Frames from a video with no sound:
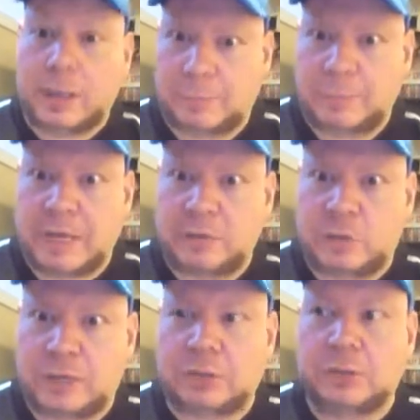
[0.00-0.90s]
I'm a bad
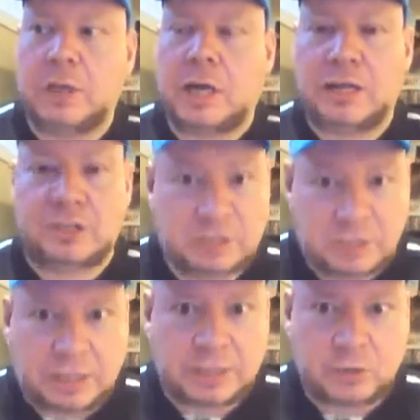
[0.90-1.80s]
driver. I
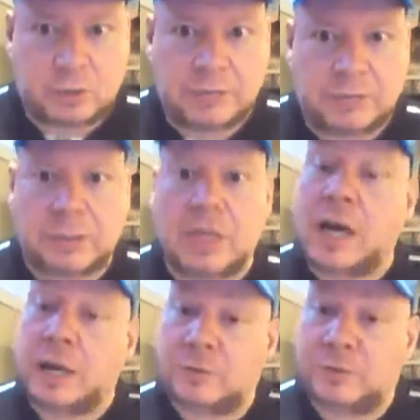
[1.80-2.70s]
suck at driving.
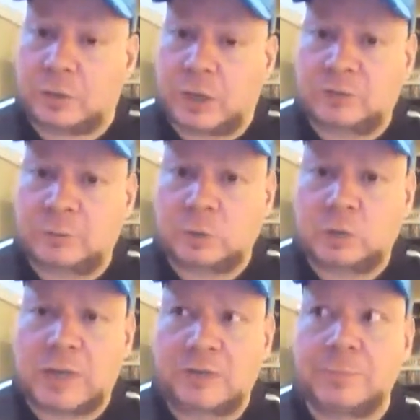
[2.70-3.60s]
I don't feel comfortable
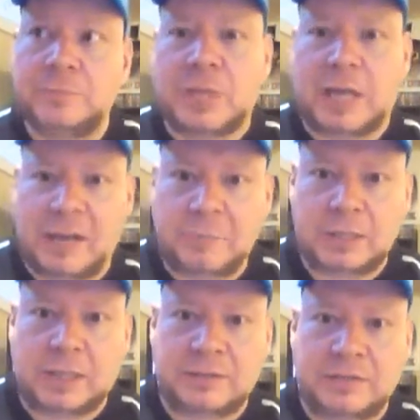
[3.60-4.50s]
driving. I have my
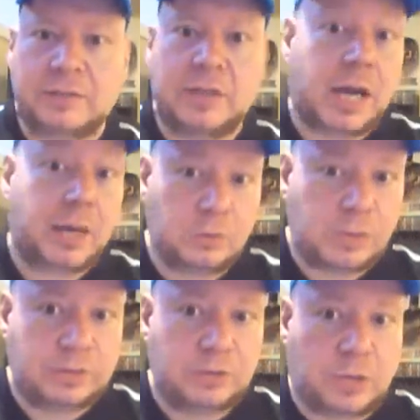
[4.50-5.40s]
license. I don't
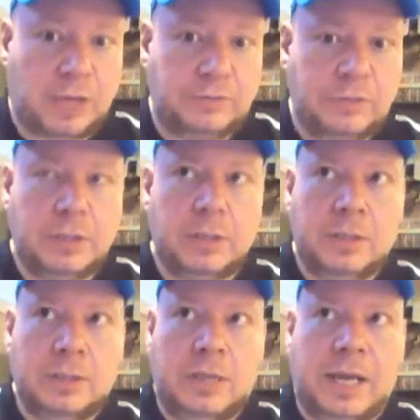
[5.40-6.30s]
like to drive.
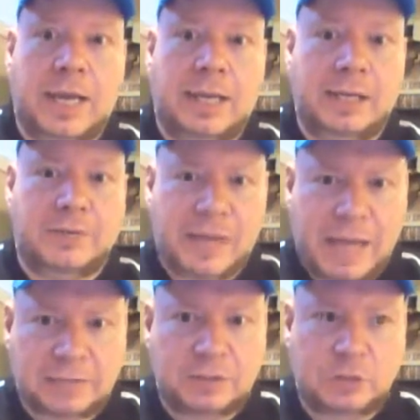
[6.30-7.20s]
And if I
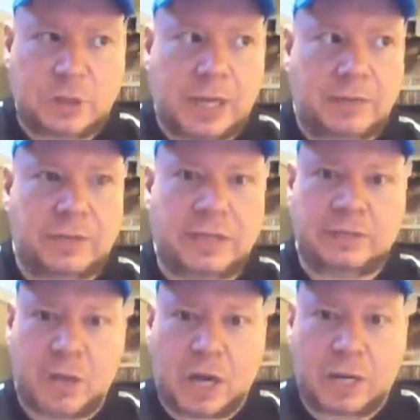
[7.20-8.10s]
had to drive, it's
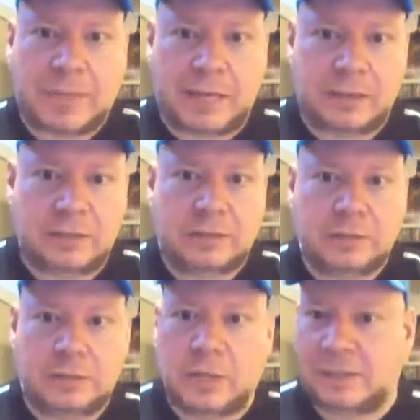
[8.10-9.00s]
an automatic,
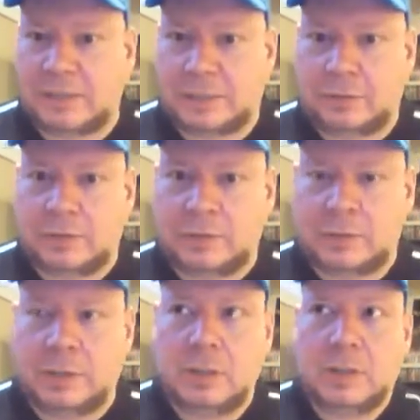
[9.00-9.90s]
not a standard.
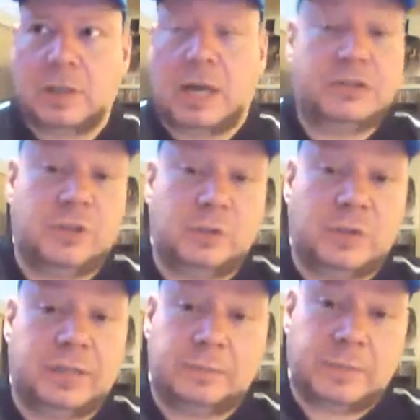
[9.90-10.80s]
I just don't
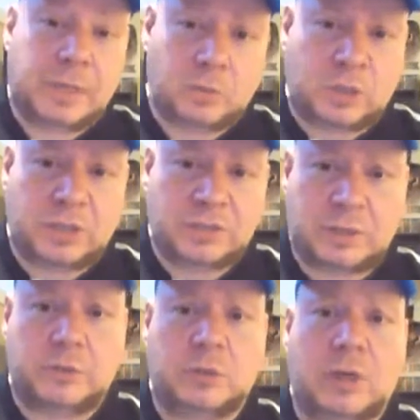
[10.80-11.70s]
like it. I don't trust
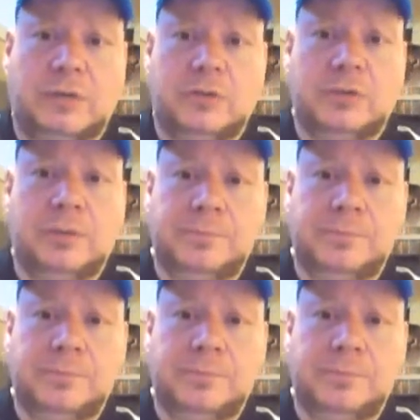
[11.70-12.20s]
other drivers.